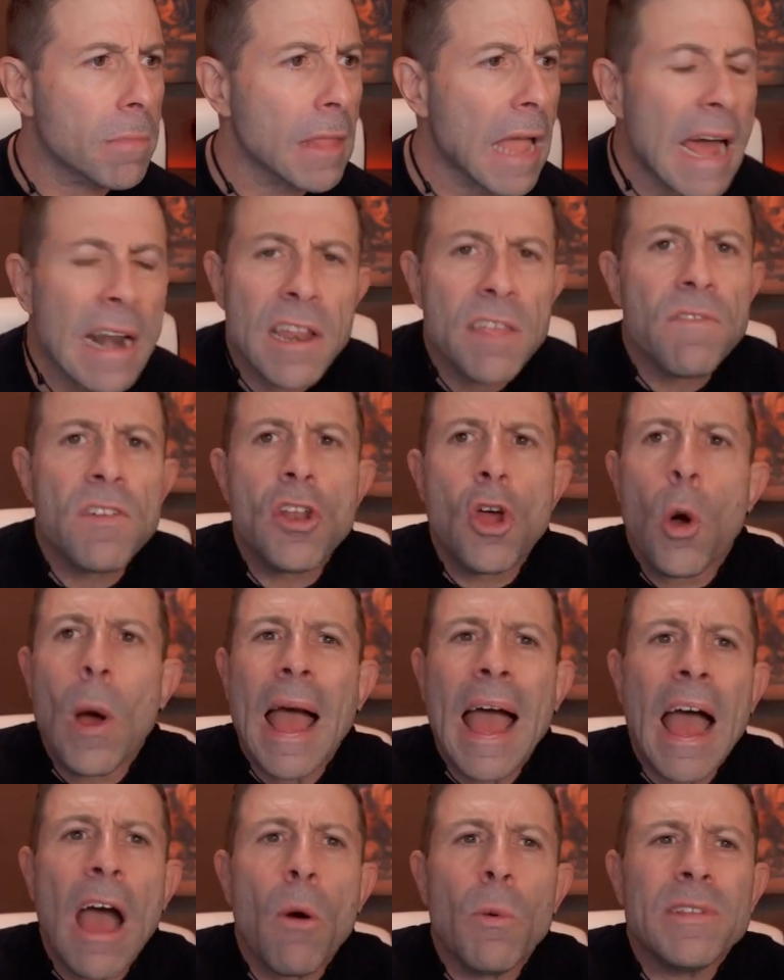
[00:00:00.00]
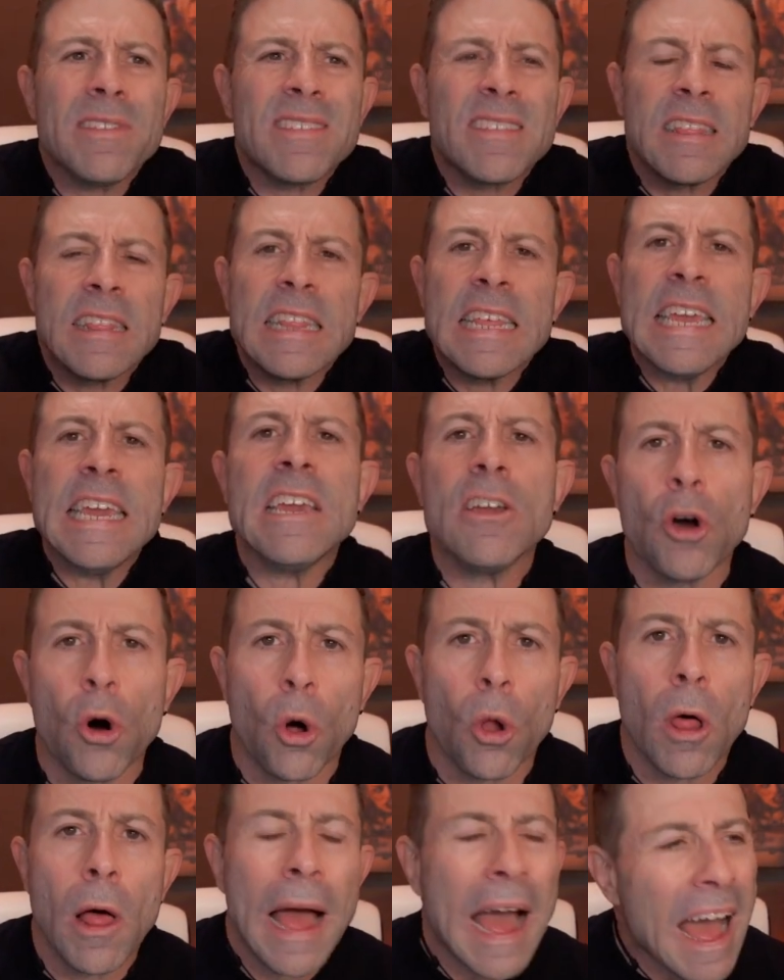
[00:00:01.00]
I don't even know how it's
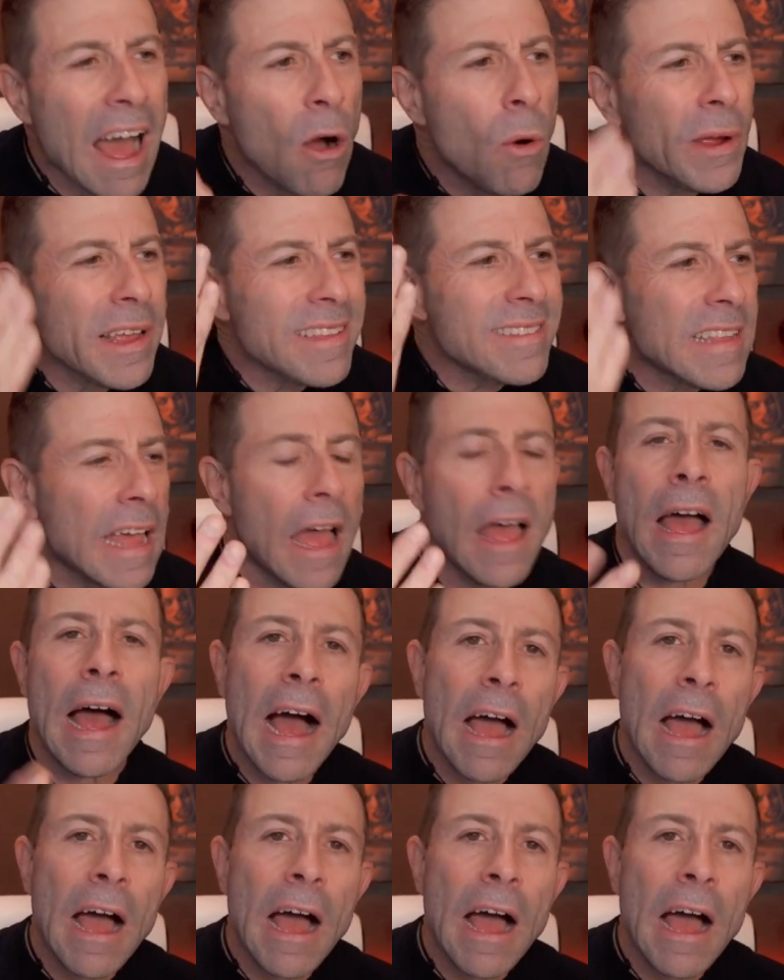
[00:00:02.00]
legal. How is that?